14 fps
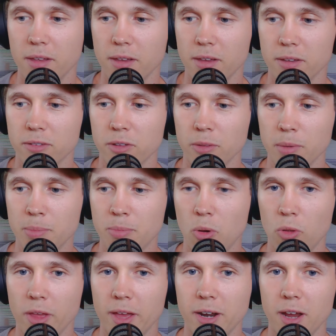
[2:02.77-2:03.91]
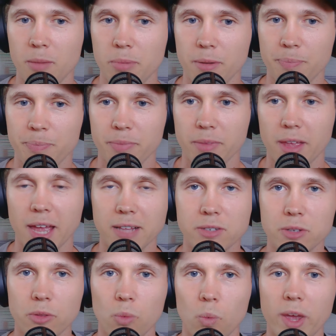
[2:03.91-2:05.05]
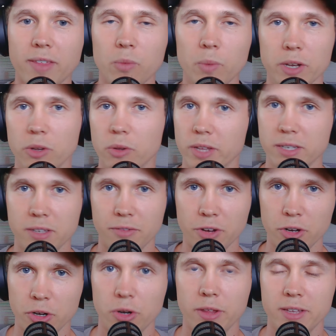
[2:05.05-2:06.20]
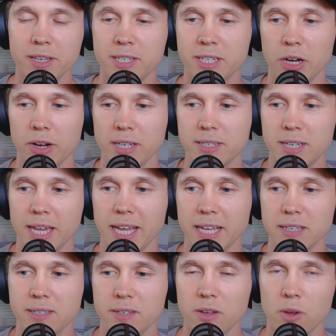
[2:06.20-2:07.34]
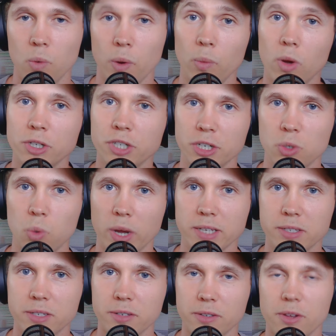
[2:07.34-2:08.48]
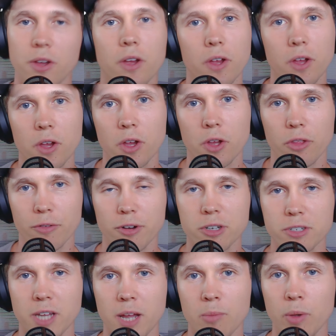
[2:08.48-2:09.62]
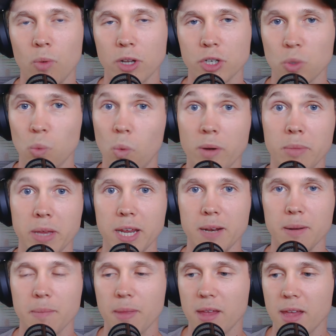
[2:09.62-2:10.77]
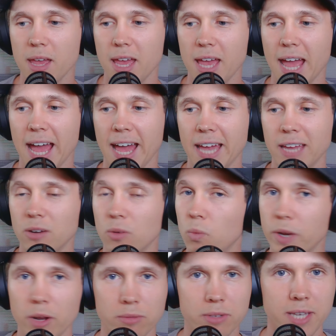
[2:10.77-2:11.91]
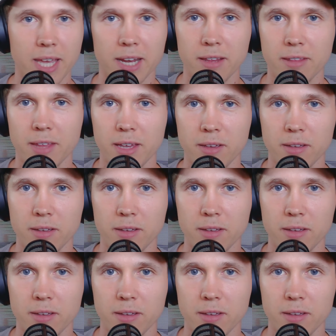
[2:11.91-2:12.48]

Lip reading: So let me pull that up. And so the way that we do this, if you're new to this series, is we watch it twice. The first time we watch 1 minute and we don't say anything.